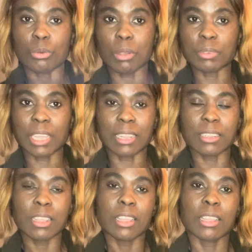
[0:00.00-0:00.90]
website,
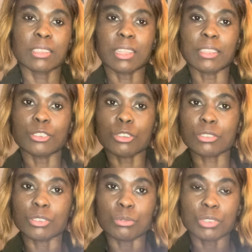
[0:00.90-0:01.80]
then
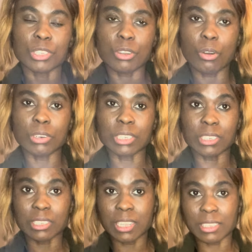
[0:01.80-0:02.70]
just you see all the
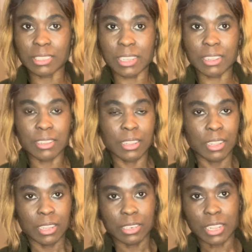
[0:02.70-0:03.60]
details there,
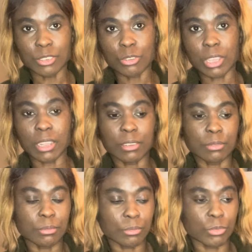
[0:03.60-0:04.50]
then you
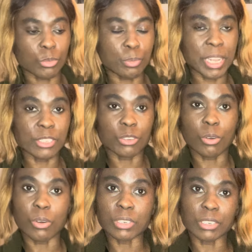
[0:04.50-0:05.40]
can place your
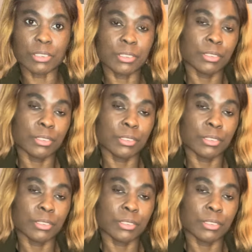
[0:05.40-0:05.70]
order,